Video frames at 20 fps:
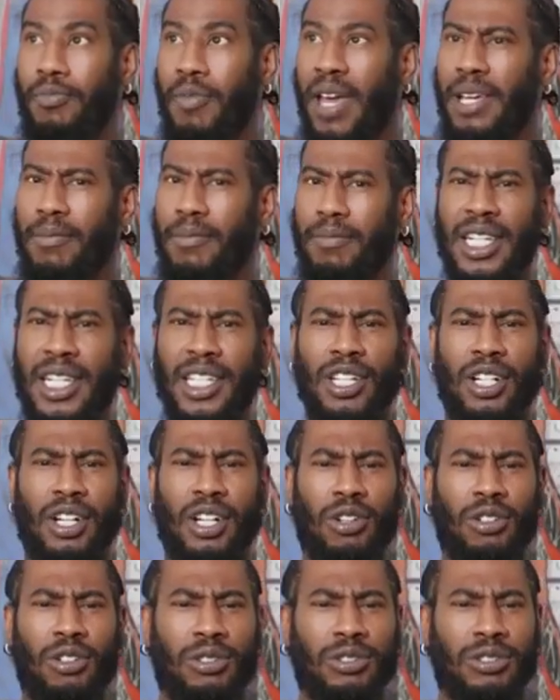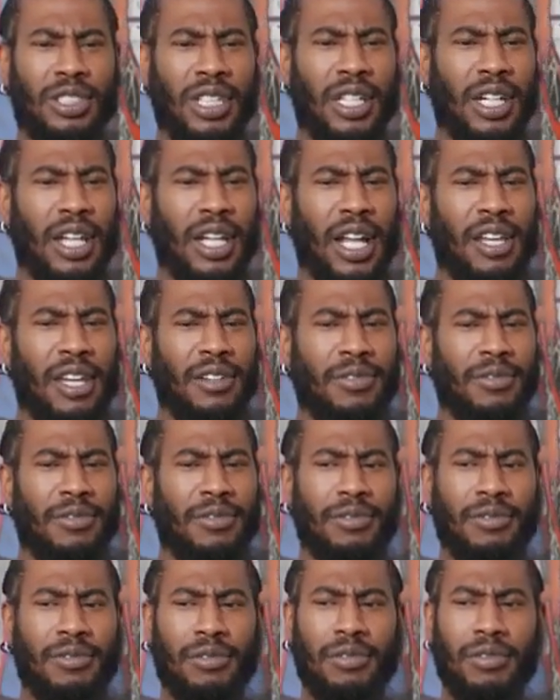Focused on his daughter,
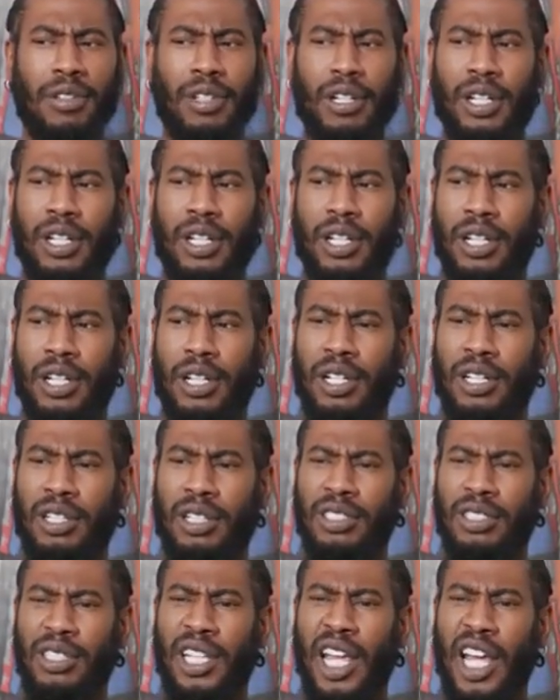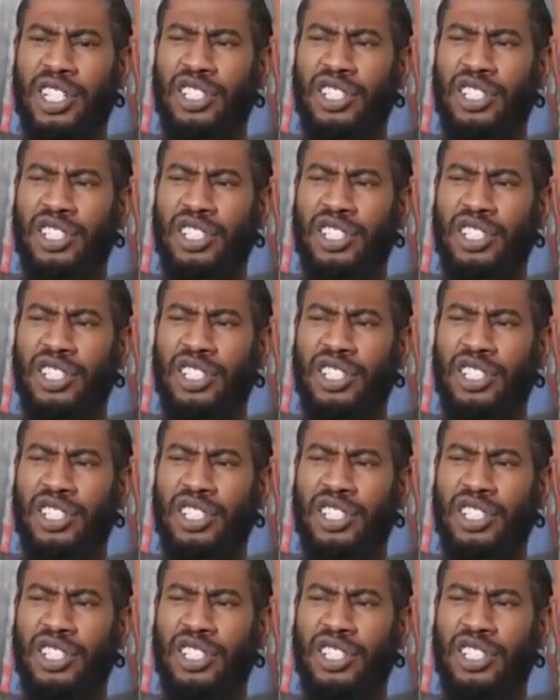on his career, on